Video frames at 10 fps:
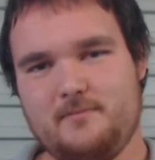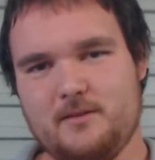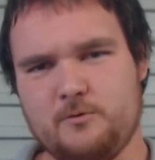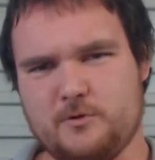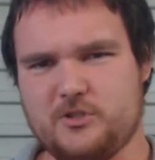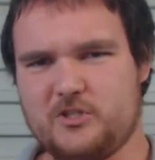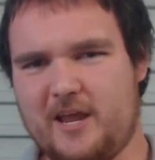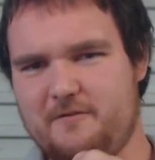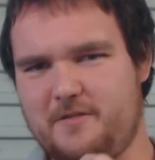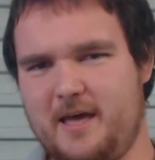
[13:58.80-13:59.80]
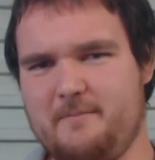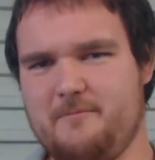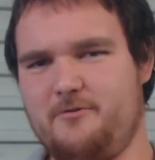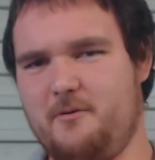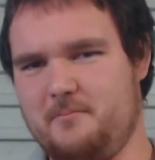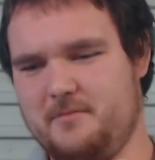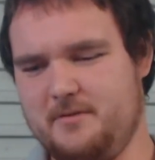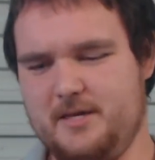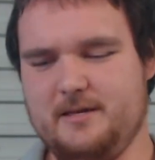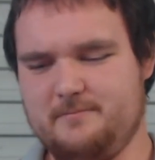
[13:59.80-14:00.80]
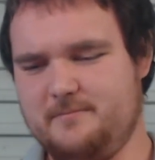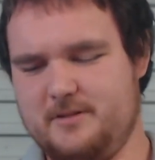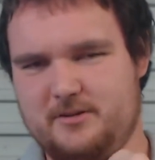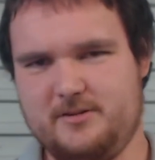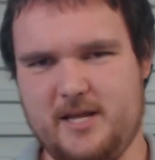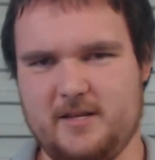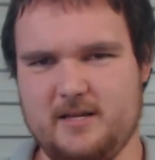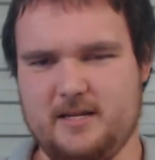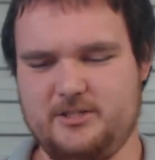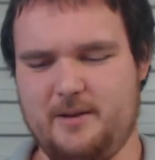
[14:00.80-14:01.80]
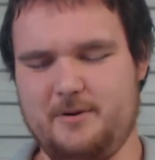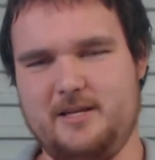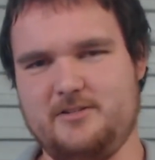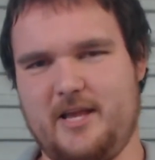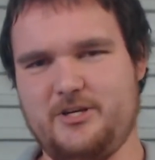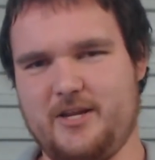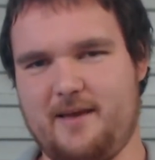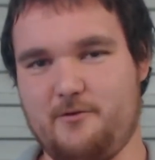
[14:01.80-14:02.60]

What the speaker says: would save them from the Japanese. They actually gave